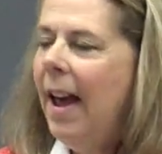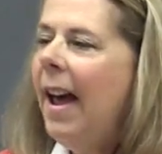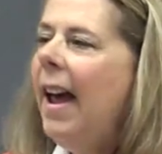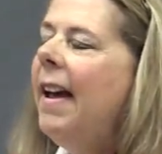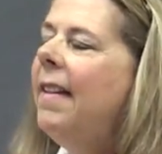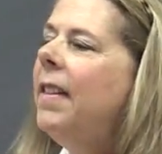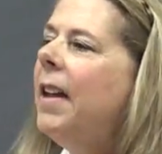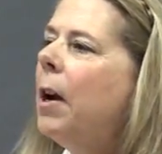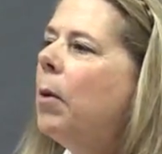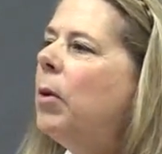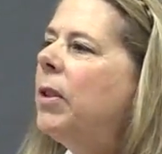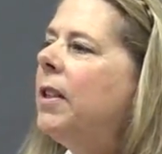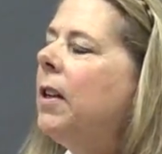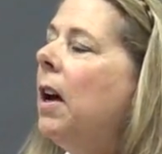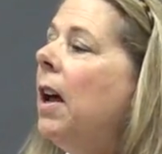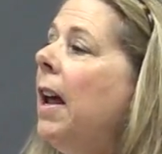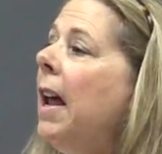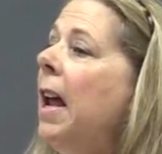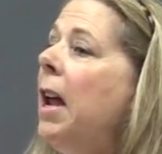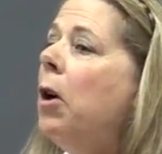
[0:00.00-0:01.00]
and there was a
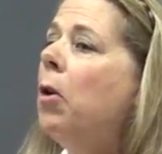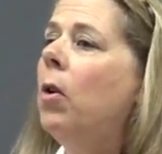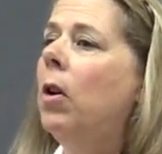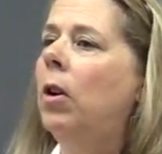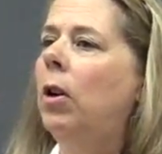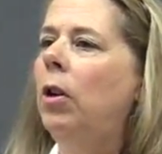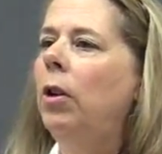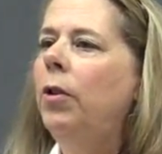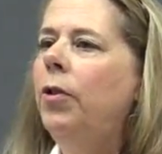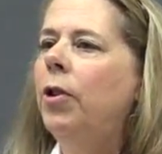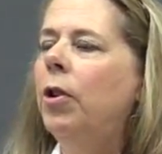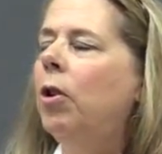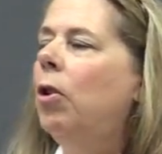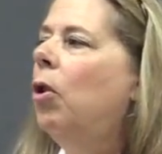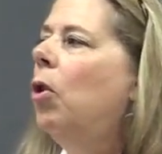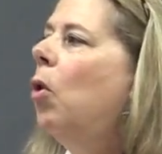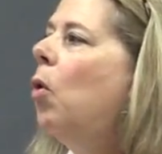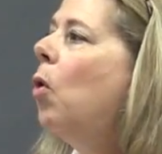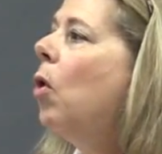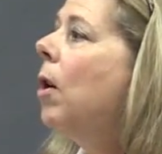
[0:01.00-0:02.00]
herald
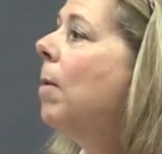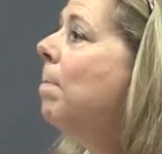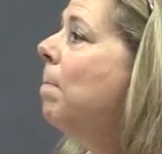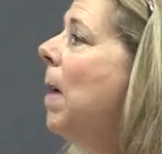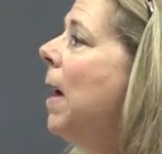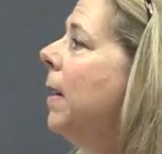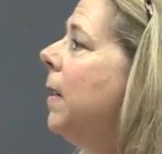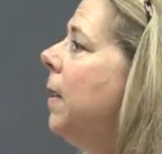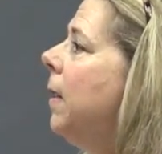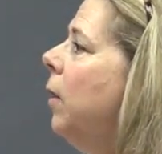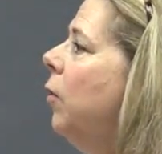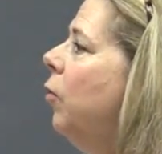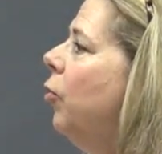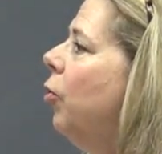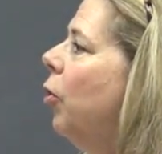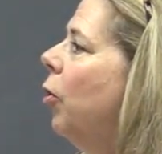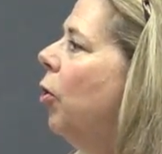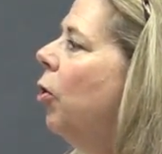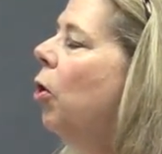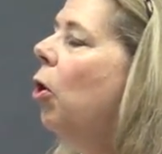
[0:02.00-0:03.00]
or a
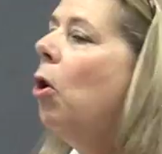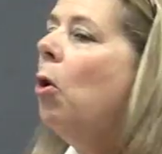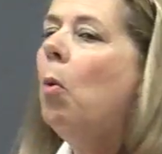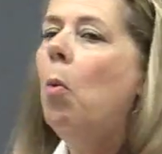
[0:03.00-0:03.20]
messenger